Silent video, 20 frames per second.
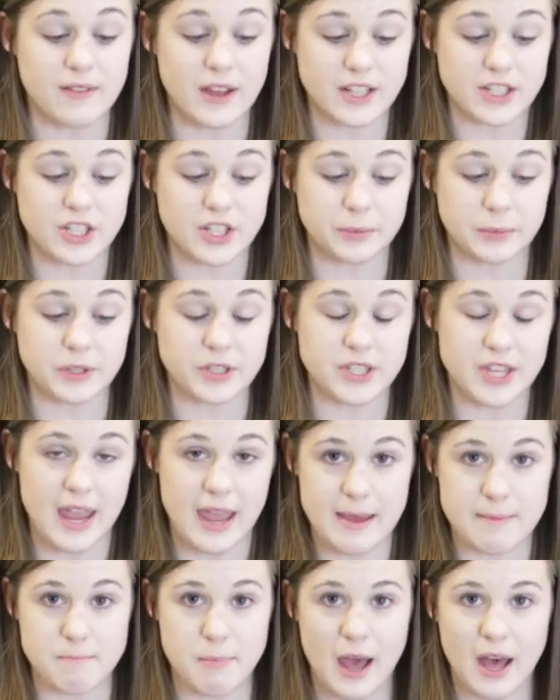vegetables
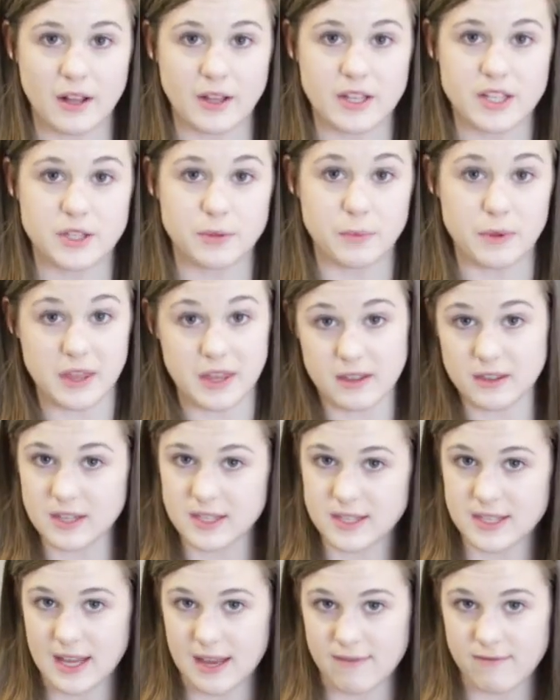and pellets within
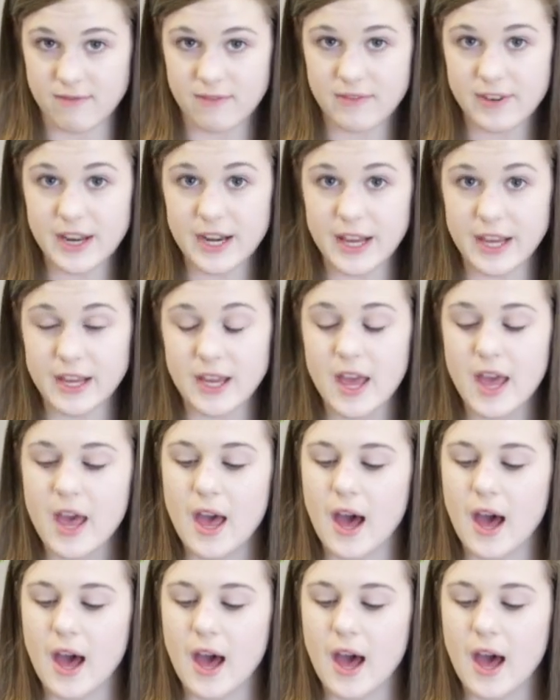the same feeding